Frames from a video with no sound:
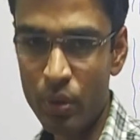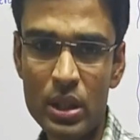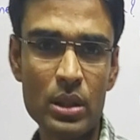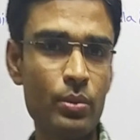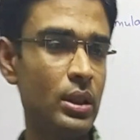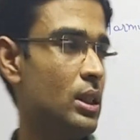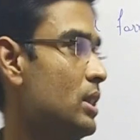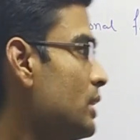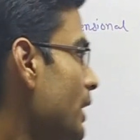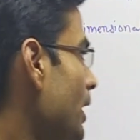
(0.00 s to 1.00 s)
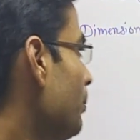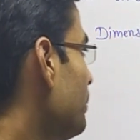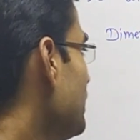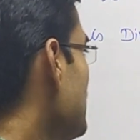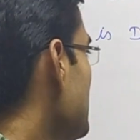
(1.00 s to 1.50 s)
First one is
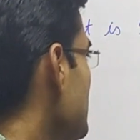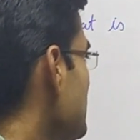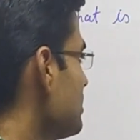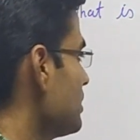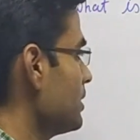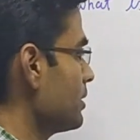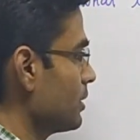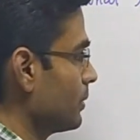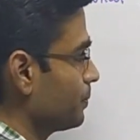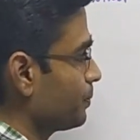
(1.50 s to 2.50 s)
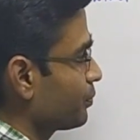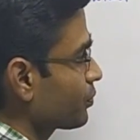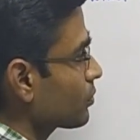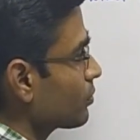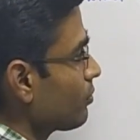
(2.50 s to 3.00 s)
Mks system.
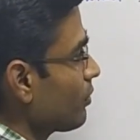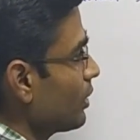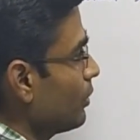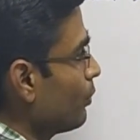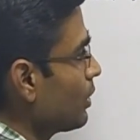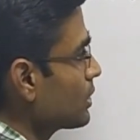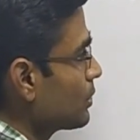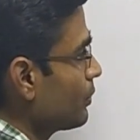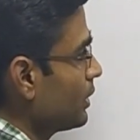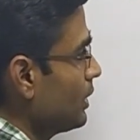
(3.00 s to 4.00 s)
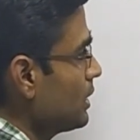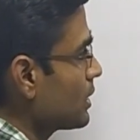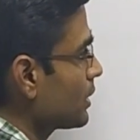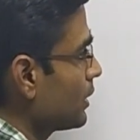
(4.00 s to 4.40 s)
First one is